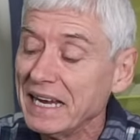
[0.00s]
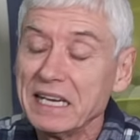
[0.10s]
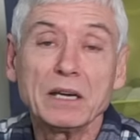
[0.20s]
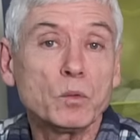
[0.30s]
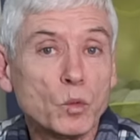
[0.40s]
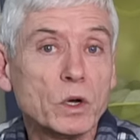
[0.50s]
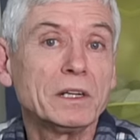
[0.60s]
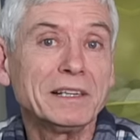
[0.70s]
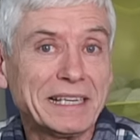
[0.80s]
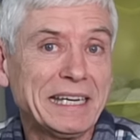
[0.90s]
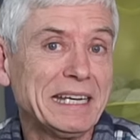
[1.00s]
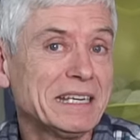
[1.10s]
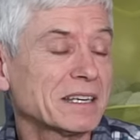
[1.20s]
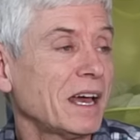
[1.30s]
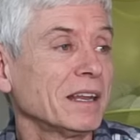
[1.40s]
It will
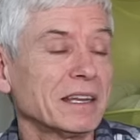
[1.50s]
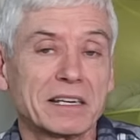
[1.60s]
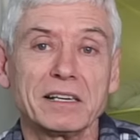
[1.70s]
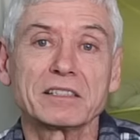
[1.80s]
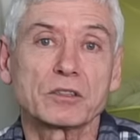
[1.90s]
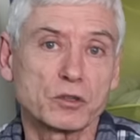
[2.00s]
heat a little